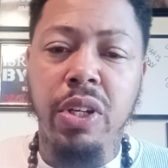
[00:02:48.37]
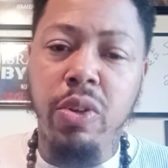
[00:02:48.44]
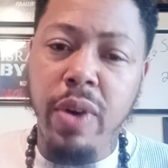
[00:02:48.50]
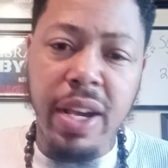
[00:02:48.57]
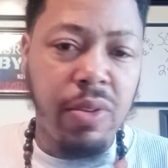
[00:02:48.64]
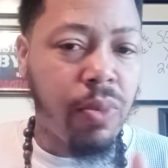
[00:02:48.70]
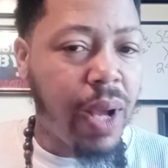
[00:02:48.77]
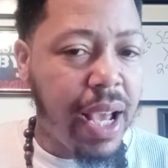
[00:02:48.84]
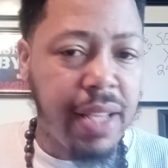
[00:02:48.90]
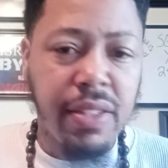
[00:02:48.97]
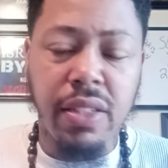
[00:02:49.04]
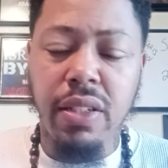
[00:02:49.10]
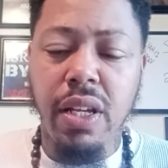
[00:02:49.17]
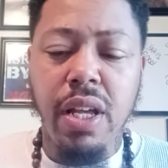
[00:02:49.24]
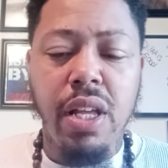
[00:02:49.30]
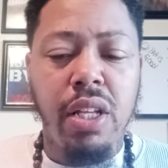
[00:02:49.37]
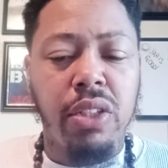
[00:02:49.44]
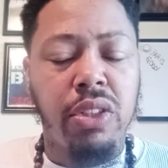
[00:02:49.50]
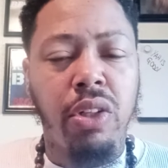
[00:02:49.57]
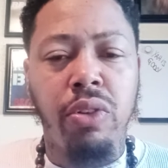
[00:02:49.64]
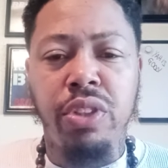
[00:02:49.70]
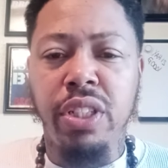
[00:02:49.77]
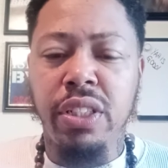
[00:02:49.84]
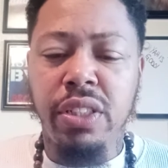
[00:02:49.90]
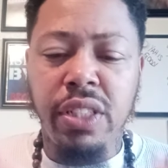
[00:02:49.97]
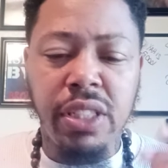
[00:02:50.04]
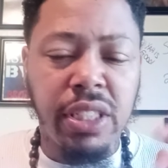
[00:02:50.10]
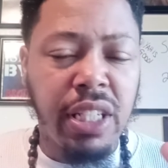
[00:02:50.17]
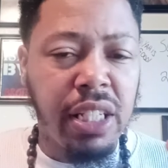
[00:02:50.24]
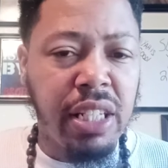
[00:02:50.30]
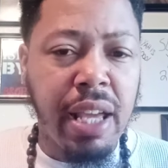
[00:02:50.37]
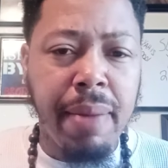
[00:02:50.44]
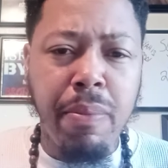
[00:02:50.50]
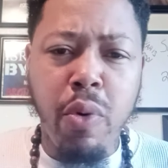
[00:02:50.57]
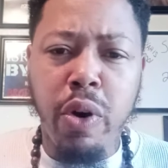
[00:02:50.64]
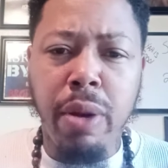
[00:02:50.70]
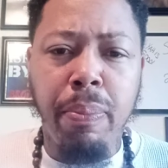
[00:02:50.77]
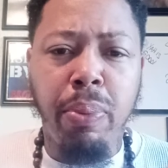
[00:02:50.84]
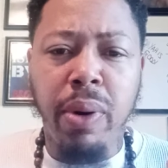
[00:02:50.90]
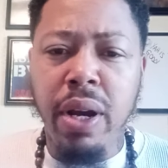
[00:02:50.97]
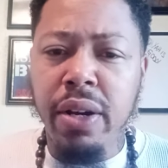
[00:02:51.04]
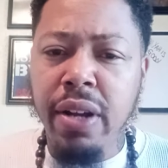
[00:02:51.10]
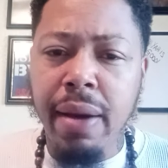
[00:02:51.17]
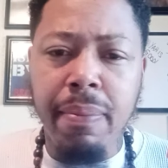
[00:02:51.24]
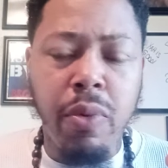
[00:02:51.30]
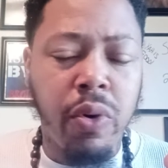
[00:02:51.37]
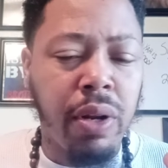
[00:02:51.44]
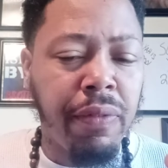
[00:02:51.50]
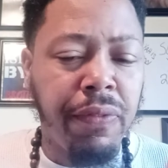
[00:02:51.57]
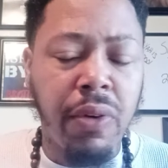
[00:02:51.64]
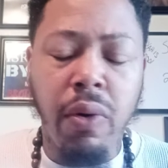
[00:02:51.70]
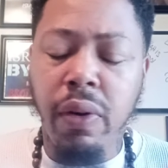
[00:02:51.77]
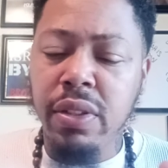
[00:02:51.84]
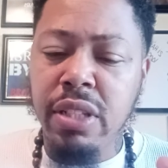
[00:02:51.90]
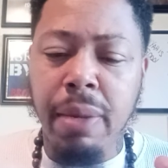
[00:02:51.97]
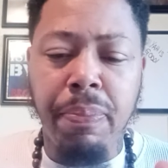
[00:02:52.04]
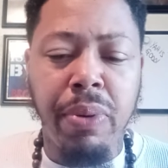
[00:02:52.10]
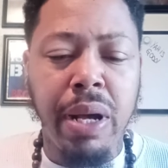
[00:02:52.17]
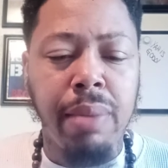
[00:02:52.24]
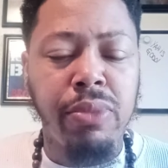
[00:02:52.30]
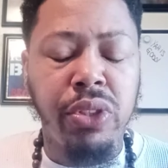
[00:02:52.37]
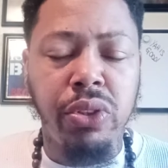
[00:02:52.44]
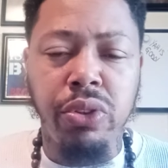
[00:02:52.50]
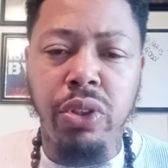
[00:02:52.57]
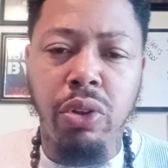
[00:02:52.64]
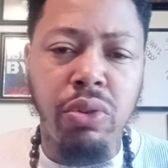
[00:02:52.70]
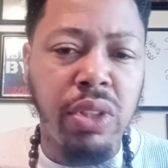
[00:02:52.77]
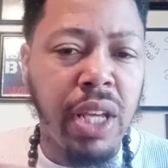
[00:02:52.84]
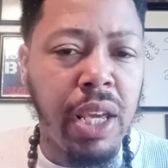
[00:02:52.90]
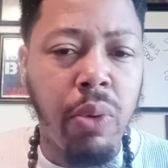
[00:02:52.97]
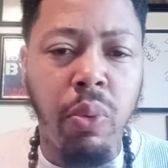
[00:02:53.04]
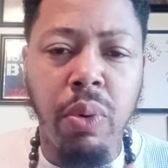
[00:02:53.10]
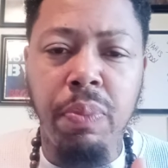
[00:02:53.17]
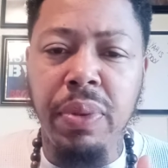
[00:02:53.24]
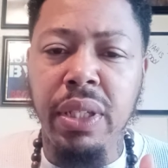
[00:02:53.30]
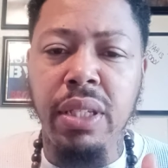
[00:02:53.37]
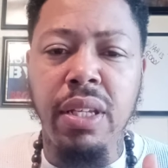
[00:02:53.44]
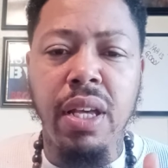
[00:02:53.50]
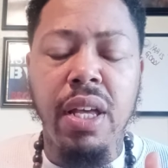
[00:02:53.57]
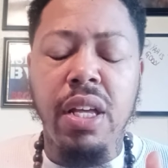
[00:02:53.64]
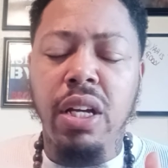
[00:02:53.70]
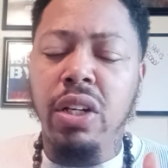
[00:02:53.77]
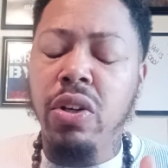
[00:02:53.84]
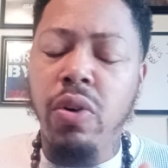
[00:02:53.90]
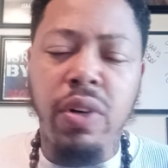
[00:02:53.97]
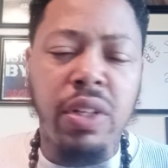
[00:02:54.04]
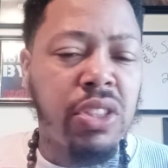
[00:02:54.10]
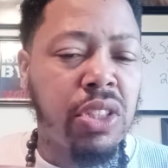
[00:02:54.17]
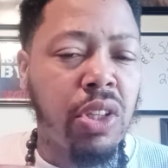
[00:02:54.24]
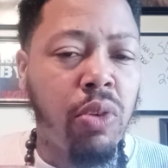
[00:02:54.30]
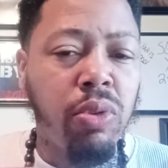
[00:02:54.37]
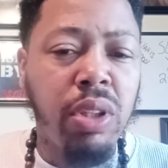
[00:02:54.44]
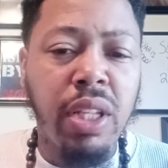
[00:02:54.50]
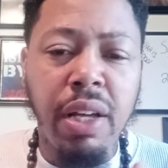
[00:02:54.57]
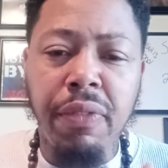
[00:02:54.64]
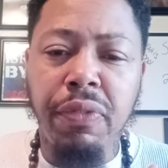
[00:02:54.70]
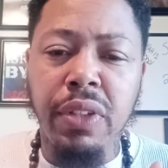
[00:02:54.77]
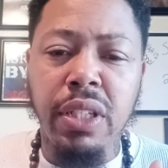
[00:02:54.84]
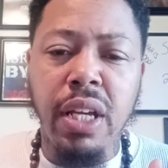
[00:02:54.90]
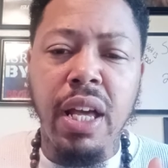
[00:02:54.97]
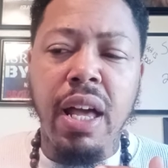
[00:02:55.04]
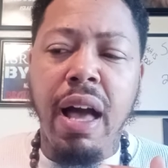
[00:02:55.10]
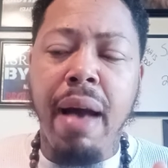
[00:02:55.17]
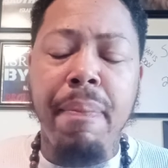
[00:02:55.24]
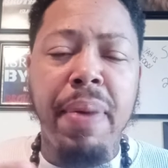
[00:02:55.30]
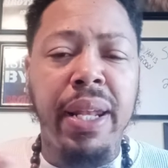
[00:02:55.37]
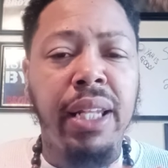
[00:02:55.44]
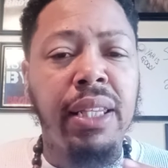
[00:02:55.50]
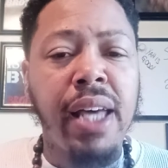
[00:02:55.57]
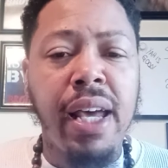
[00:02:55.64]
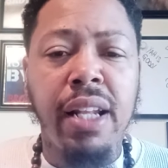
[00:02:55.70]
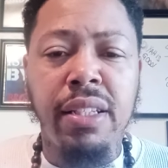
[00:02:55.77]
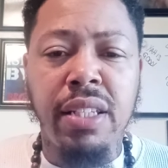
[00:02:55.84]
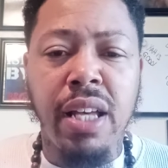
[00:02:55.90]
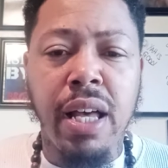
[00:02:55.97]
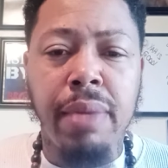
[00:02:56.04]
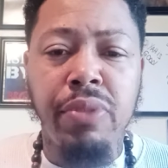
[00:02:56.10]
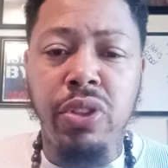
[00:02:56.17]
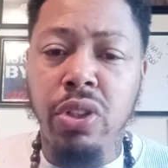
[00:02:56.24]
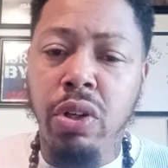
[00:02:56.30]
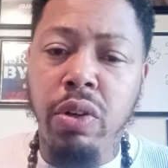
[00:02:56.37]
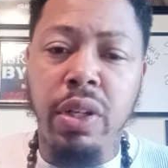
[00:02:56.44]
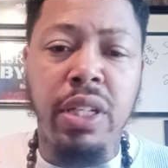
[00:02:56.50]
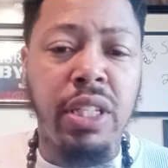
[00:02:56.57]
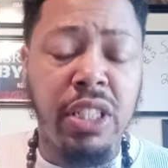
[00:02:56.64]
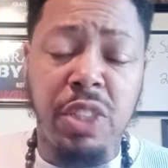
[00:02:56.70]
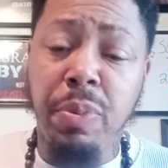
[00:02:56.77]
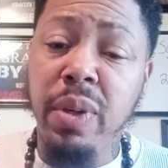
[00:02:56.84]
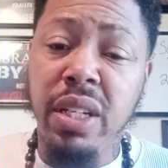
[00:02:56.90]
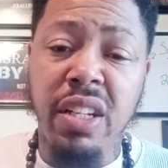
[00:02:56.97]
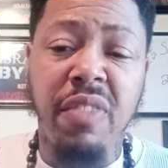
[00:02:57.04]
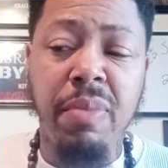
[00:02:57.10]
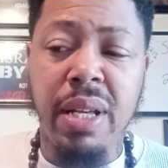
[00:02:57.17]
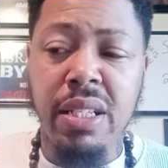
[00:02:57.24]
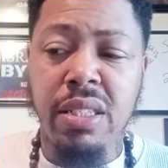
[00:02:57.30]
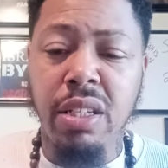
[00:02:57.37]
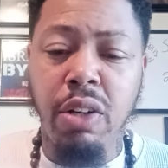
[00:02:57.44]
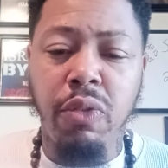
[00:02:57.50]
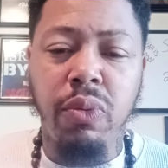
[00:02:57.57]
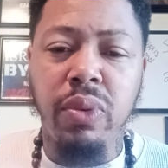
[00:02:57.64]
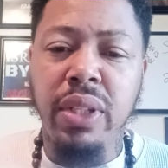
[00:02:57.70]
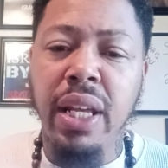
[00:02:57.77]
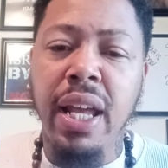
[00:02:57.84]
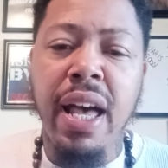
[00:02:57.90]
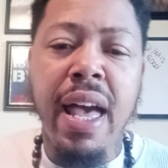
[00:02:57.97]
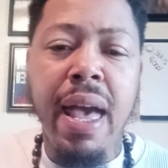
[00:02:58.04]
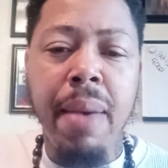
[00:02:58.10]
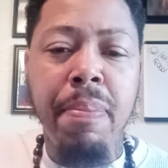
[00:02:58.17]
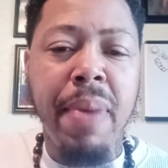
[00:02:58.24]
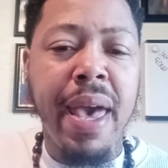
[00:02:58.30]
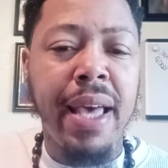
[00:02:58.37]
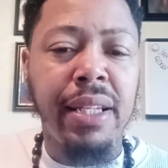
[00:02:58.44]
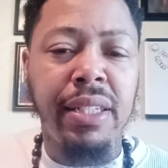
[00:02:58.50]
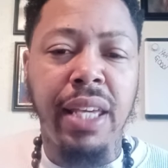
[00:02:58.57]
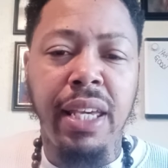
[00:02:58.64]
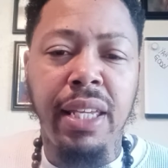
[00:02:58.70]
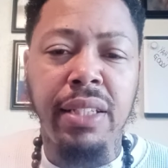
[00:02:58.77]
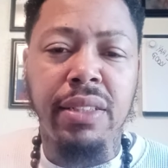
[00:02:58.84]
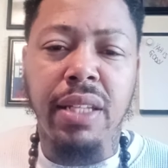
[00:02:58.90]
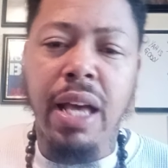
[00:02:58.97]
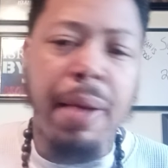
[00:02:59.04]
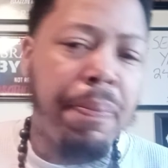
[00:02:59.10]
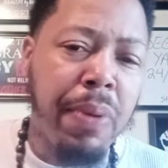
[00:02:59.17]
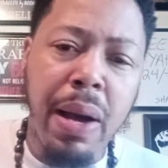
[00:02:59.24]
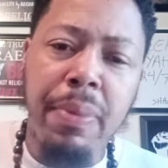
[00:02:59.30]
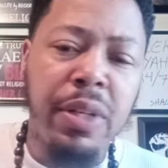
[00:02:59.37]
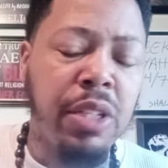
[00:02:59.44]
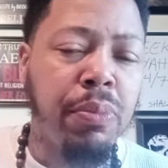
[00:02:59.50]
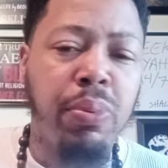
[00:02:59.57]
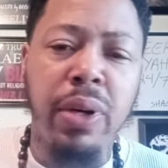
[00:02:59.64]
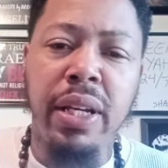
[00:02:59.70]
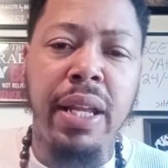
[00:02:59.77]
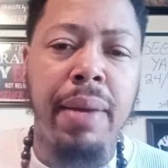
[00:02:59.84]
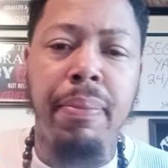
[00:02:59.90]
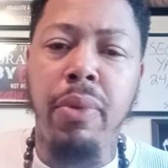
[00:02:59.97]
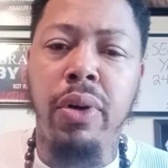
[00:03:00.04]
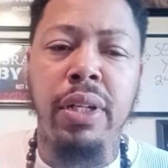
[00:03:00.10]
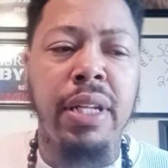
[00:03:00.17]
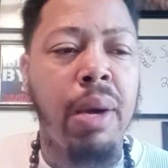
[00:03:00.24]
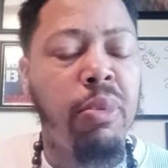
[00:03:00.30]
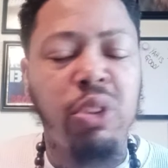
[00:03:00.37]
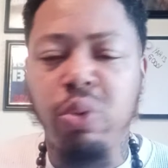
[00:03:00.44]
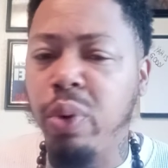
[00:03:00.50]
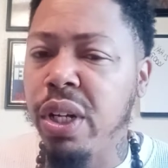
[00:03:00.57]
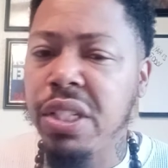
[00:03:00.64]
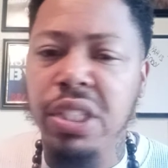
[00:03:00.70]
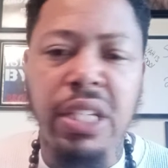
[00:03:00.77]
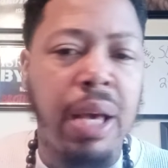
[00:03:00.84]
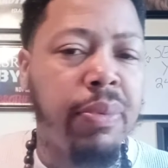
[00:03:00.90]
Grand rising. So just get that morning prayer, that morning focus. I promise you, your day will be going so lovely. I bet a lot of times, and speaking of myself, that I had bad days. I probably didn't pray that morning. I was rushing.